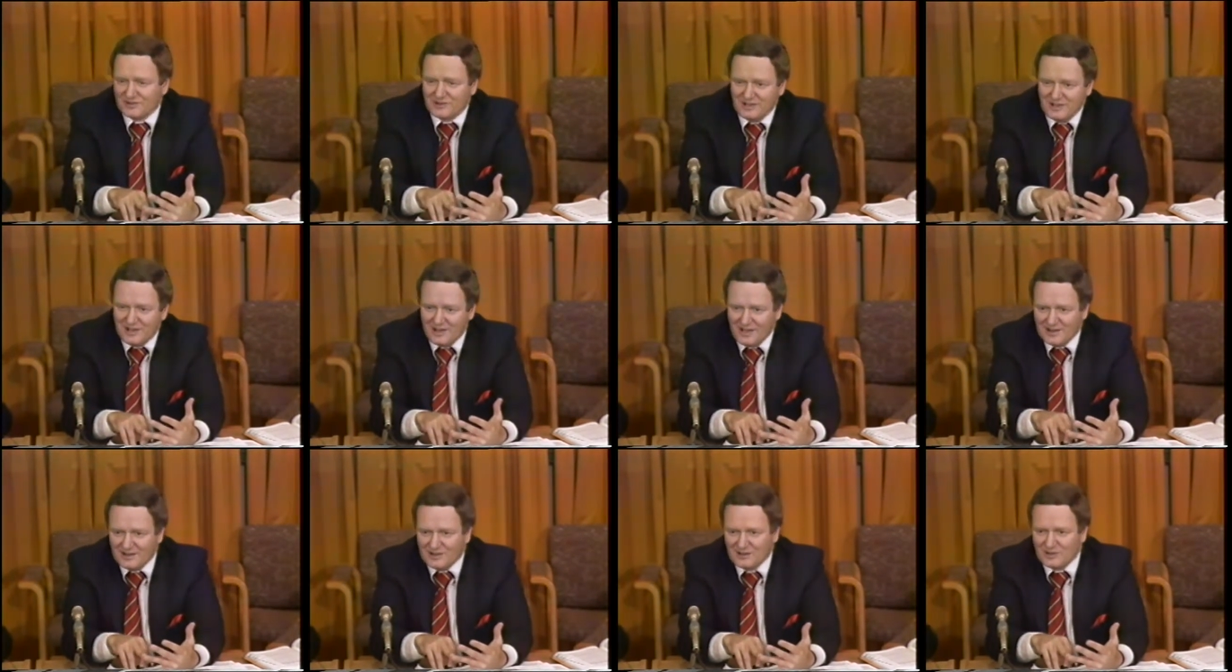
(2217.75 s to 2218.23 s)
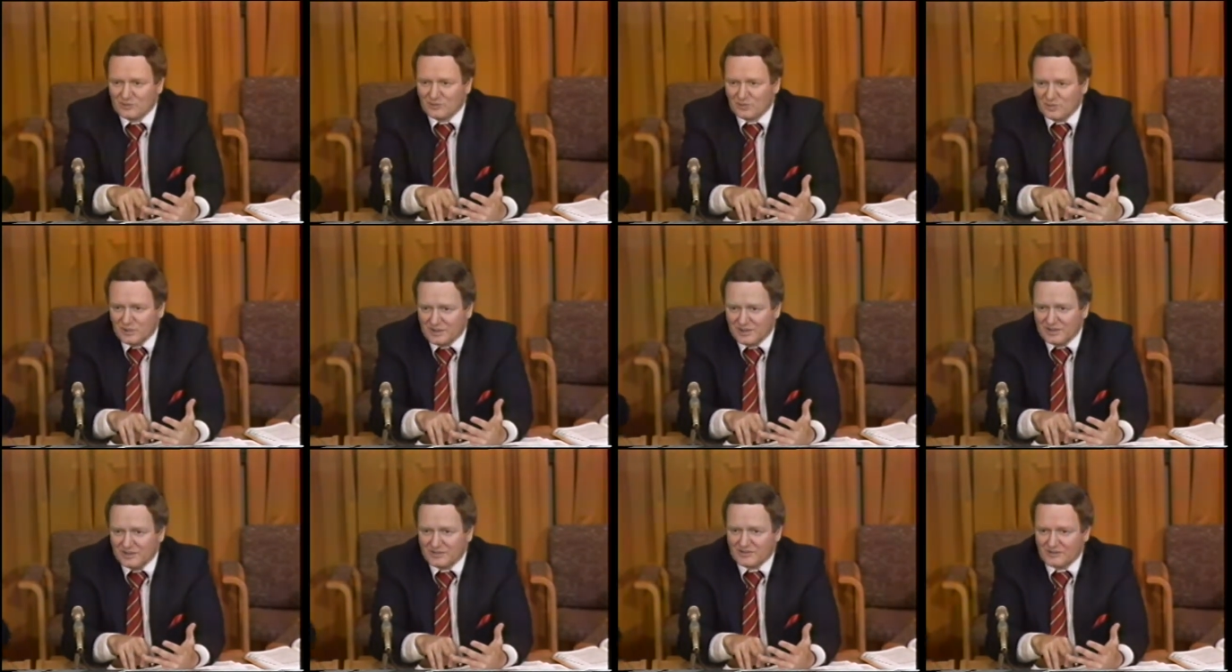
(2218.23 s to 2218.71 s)
the adult
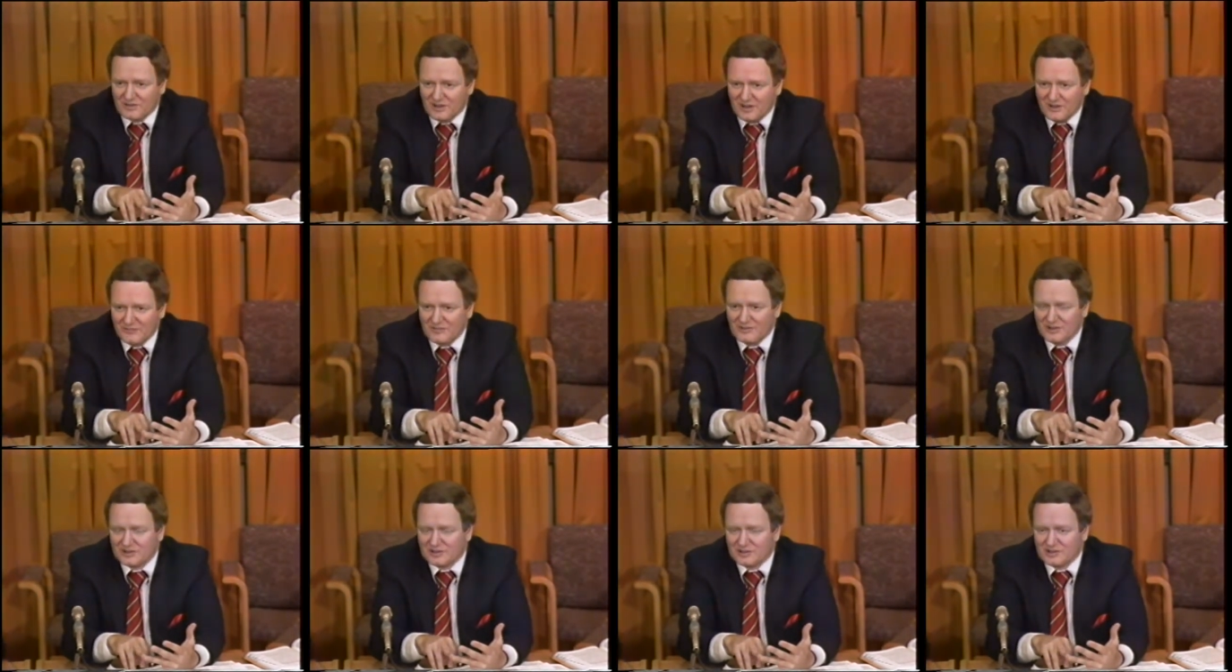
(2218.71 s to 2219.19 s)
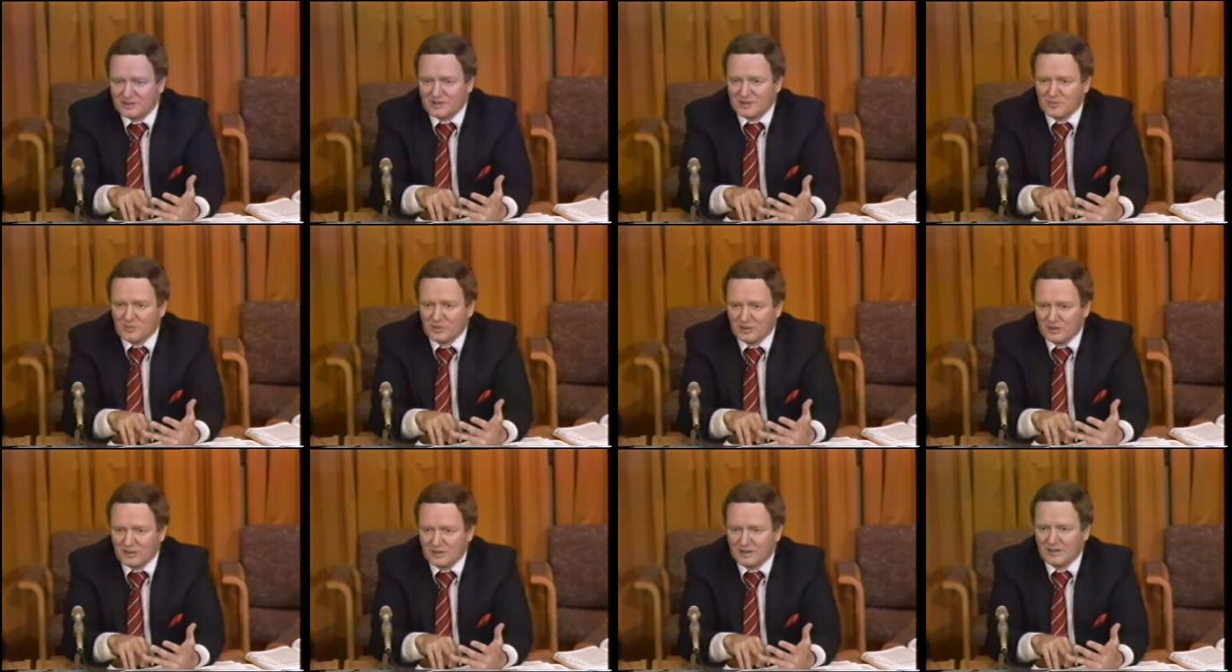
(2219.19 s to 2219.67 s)
witness obviously
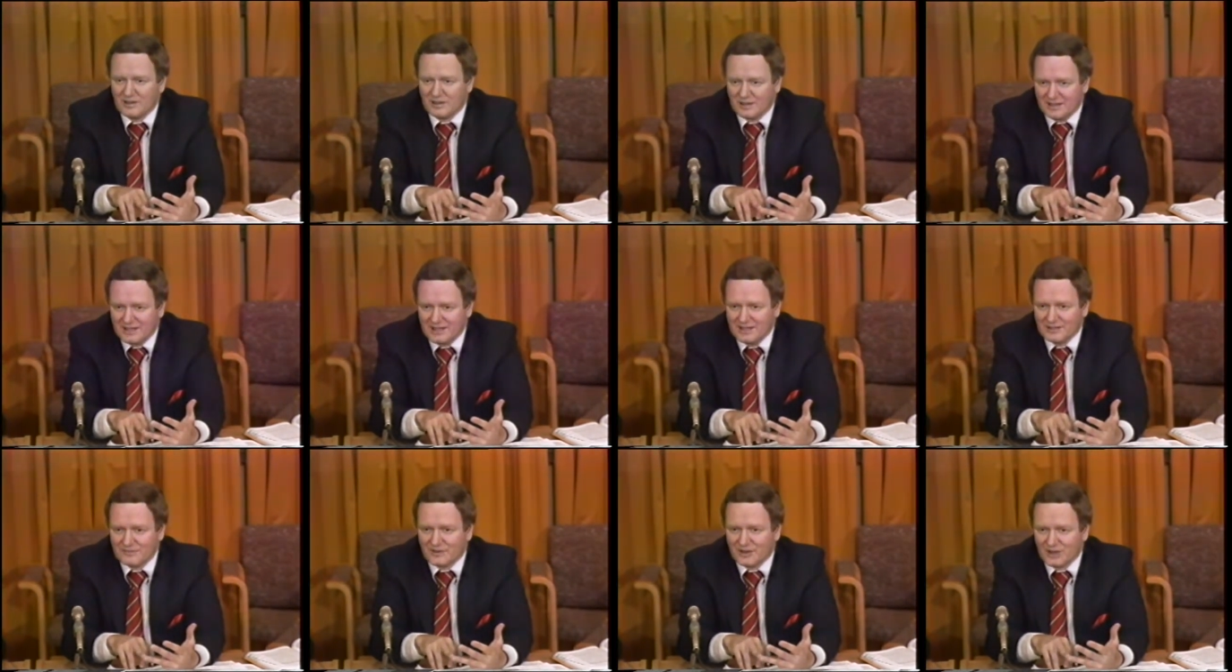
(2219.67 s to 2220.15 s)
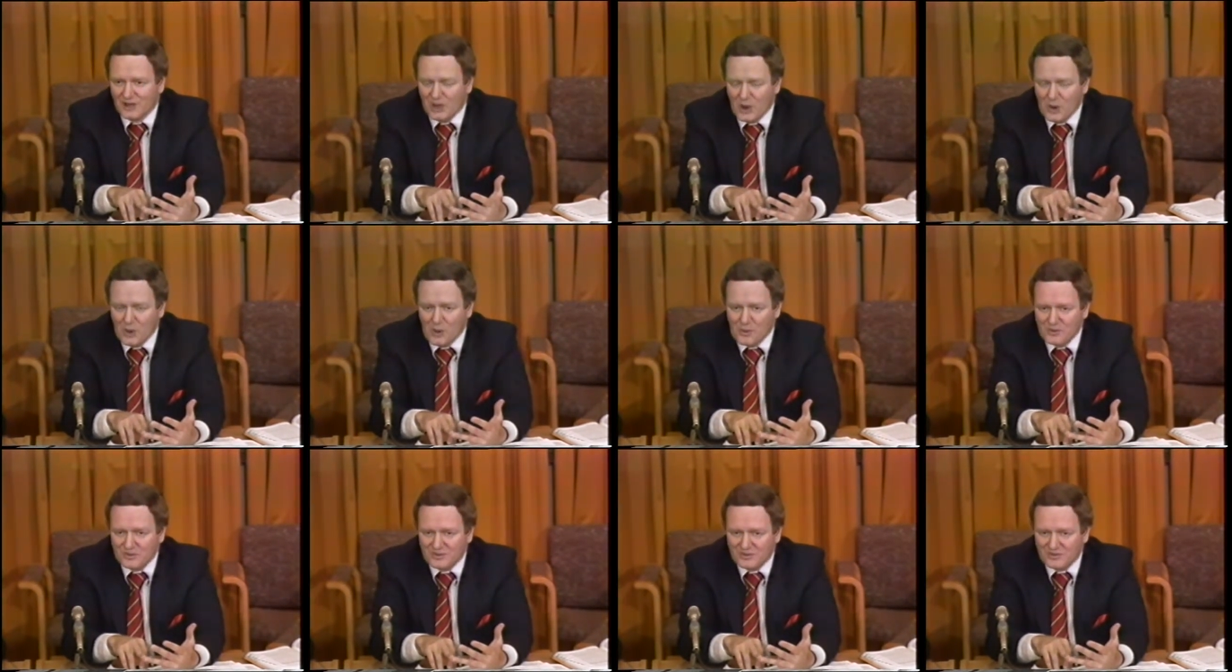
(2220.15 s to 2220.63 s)
will give an
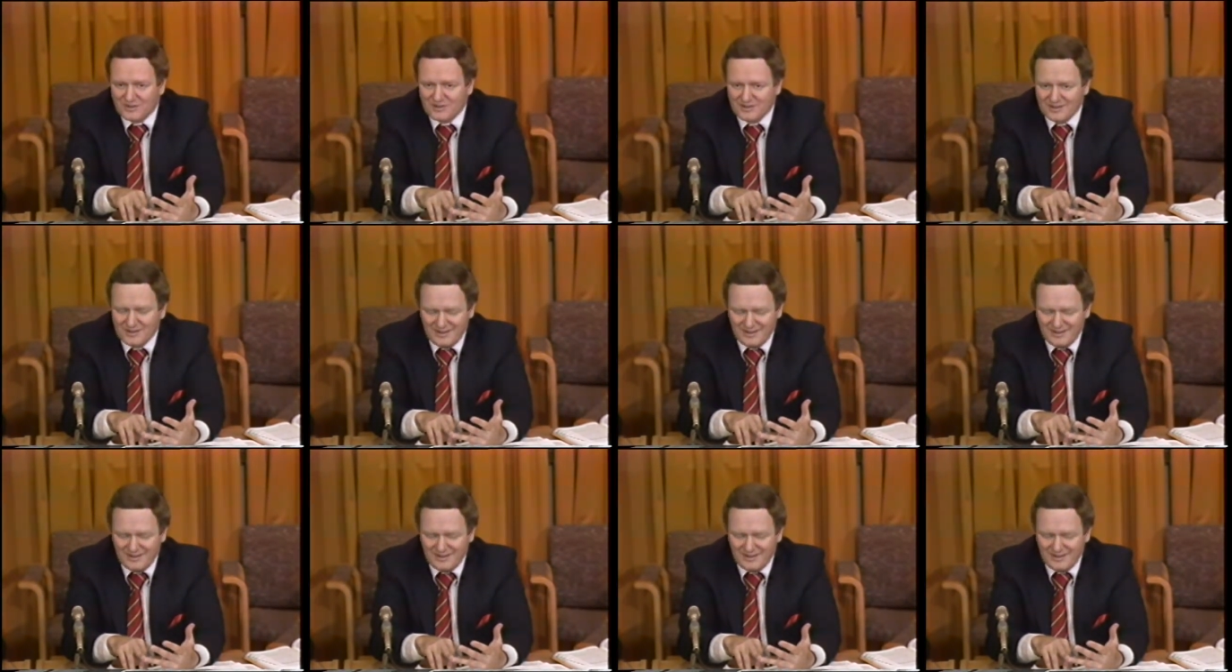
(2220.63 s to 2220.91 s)
oath